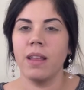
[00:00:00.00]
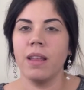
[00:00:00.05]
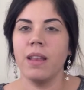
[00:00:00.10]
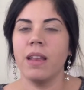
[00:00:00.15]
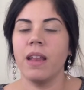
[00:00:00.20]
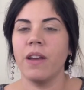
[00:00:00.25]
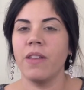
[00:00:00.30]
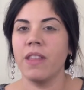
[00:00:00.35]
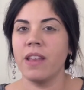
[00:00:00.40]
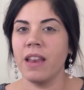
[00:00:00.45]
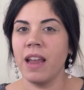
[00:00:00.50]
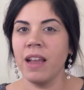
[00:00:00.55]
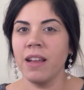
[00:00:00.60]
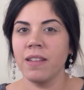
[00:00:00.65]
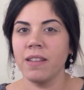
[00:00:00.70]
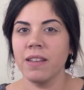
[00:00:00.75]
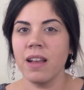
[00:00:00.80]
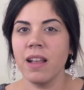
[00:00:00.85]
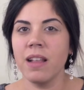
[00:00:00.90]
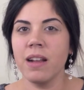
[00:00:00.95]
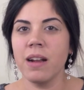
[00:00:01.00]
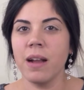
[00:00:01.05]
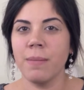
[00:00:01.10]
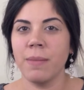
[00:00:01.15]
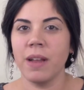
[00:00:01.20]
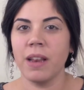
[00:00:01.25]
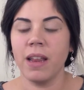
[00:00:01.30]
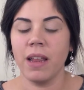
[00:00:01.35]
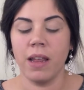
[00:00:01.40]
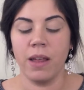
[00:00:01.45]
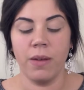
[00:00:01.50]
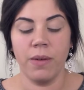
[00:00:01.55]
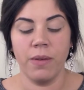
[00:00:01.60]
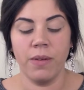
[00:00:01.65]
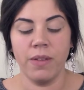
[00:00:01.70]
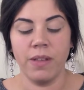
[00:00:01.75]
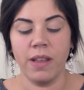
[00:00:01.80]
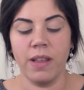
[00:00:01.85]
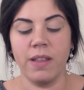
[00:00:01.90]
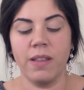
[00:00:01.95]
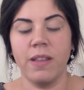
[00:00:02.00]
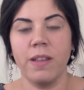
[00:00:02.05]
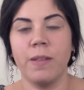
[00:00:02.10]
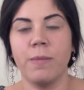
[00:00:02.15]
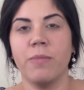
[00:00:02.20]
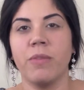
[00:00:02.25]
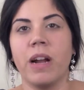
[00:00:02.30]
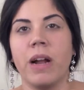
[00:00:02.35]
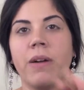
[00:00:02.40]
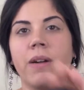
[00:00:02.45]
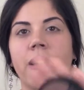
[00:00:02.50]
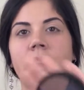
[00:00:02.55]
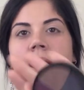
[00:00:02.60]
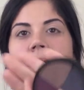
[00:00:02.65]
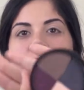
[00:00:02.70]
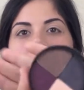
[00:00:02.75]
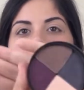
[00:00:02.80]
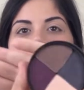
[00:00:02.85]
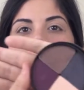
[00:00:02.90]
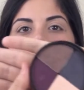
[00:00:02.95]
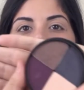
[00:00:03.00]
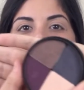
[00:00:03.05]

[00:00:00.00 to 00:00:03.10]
Now the next color I'm going to use is this brown color